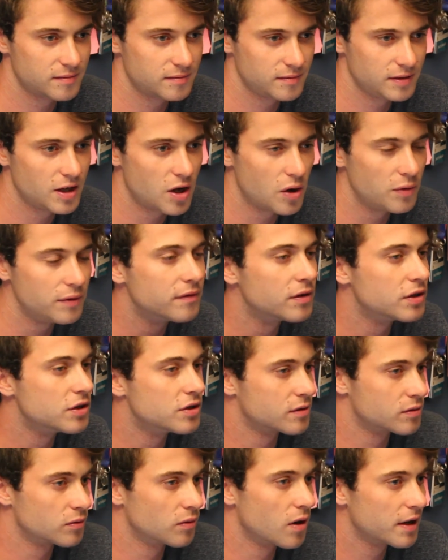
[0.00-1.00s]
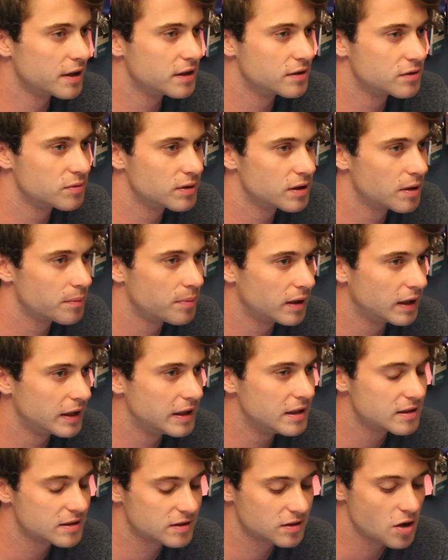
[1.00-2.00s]
even just run-ins with the
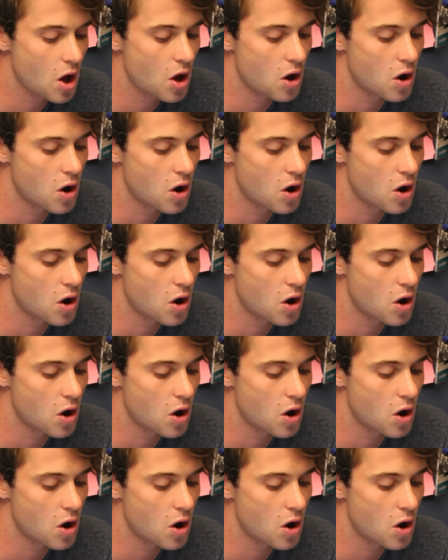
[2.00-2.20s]
police